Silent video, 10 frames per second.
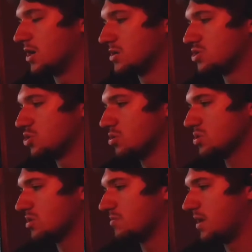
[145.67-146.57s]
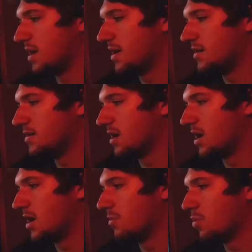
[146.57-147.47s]
Short-term buy
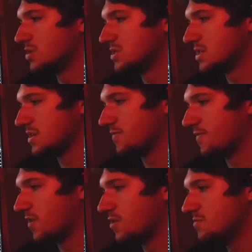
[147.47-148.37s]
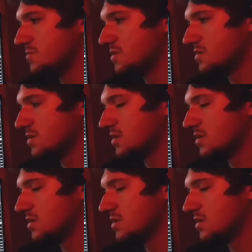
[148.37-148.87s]
once it confirms.